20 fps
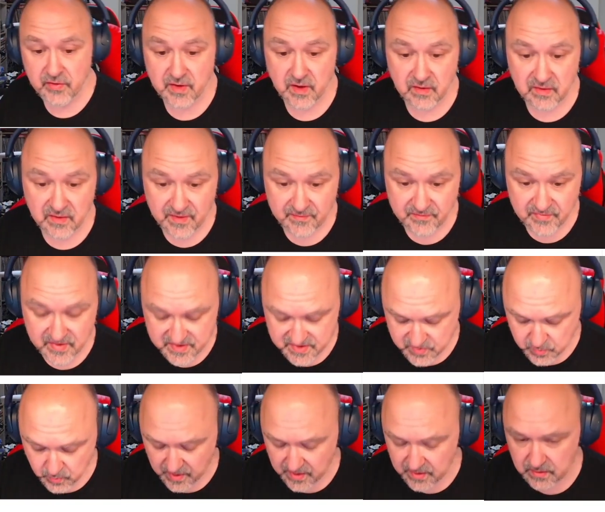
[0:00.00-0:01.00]
11 as
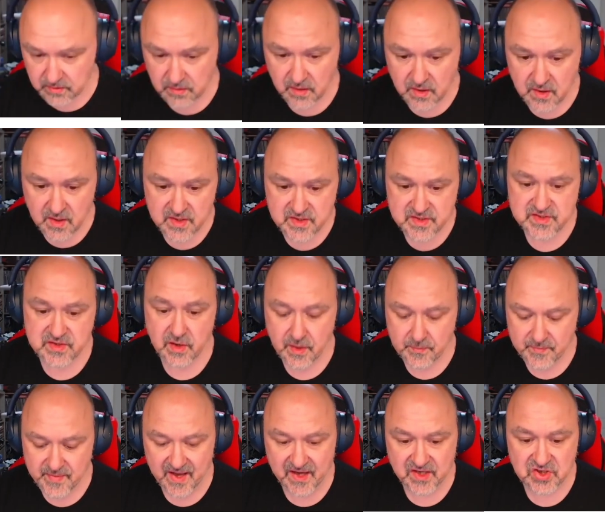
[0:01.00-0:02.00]
well. So I'm
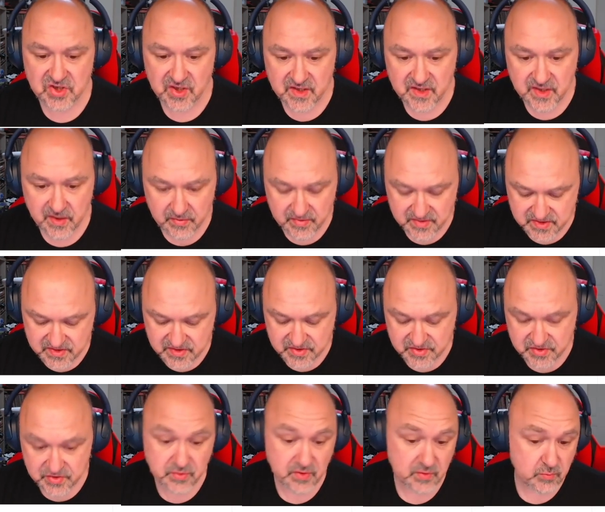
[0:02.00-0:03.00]
actually going to
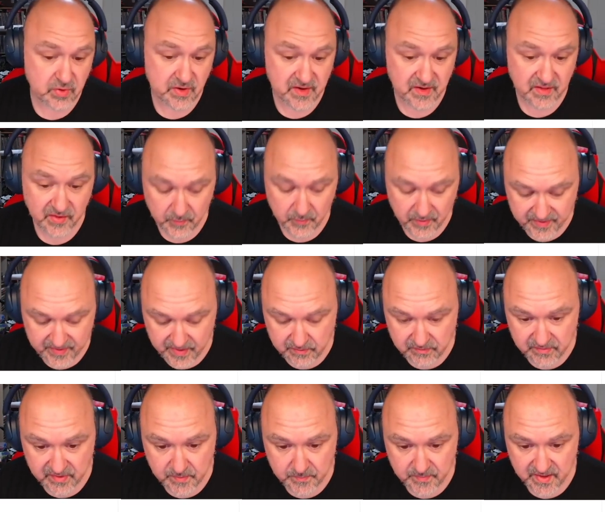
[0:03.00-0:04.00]
do it the way they
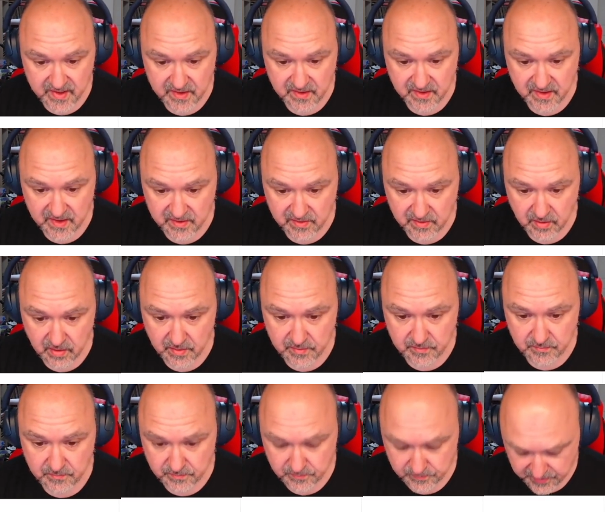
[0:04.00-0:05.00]
recommend, and
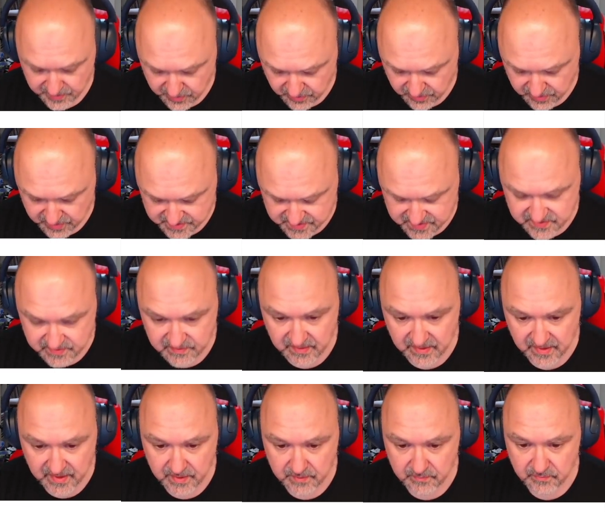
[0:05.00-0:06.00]
because
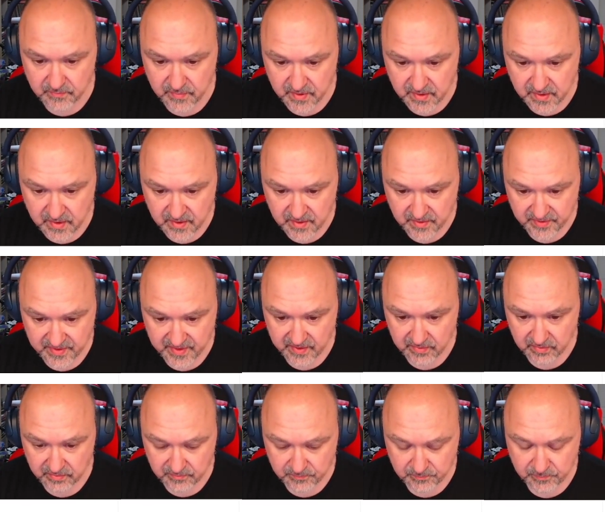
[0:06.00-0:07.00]
their
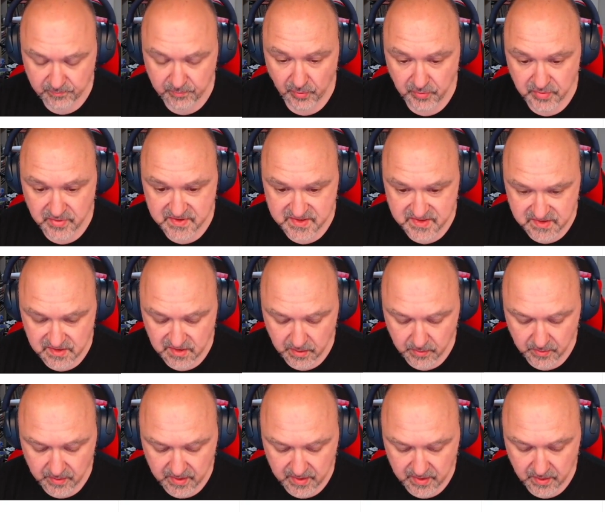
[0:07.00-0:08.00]
bonus is
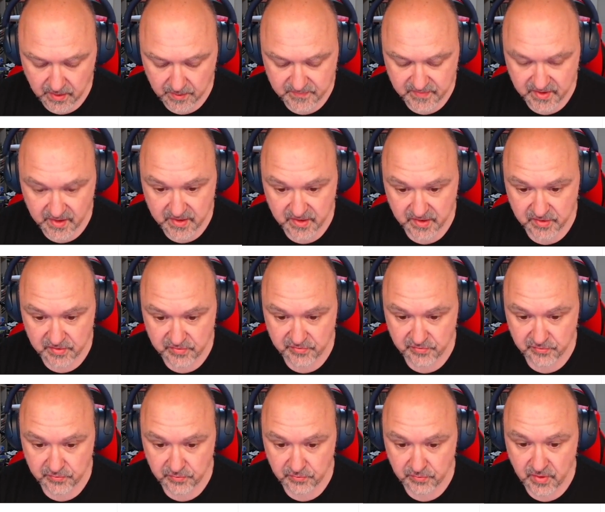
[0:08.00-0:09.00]
lower, I'm going to
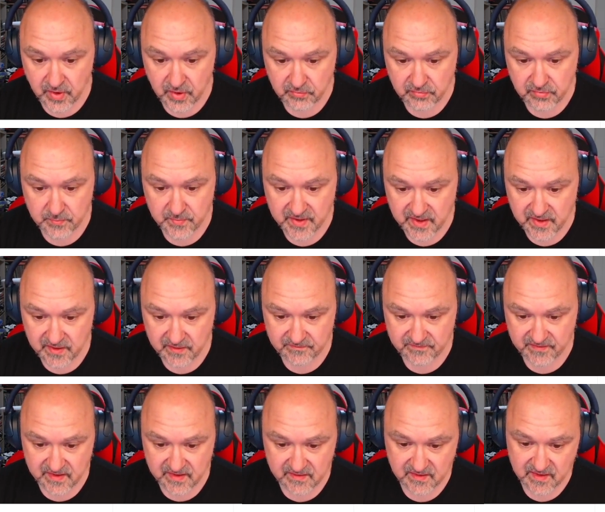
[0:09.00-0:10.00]
do Romina,
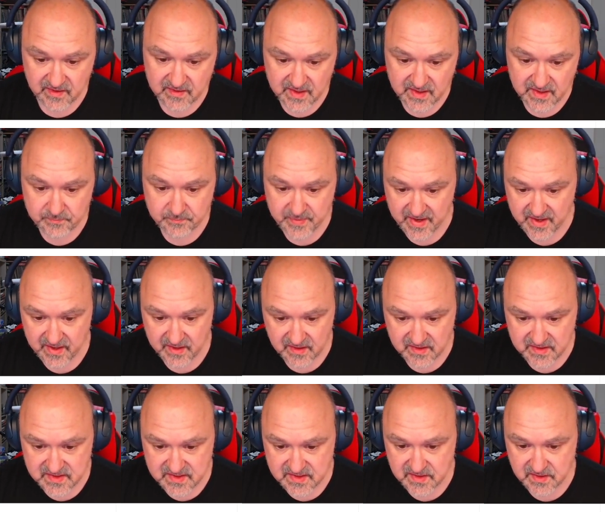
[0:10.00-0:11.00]
Vint, and then
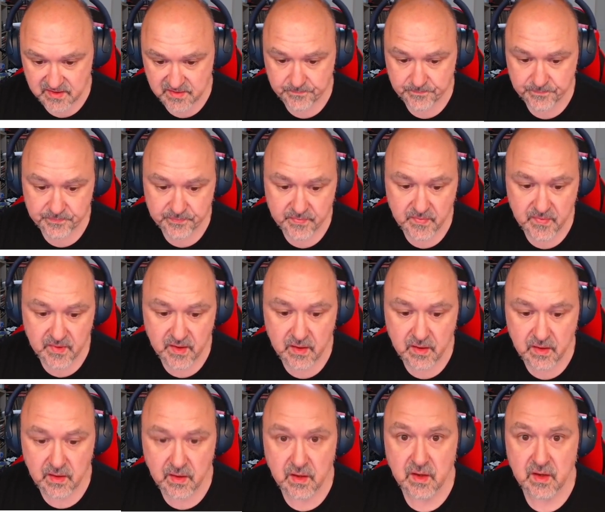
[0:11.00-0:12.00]
bandits.
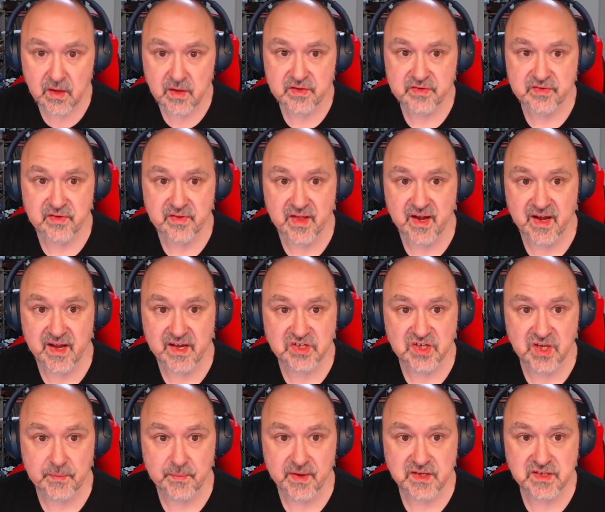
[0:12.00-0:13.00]
So that
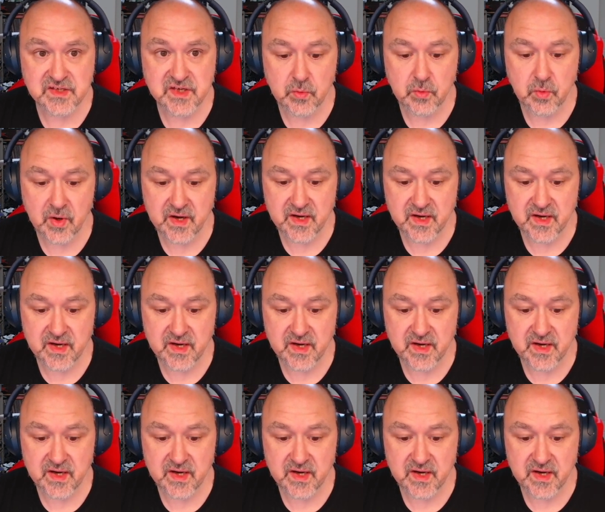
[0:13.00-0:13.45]
actually makes it quite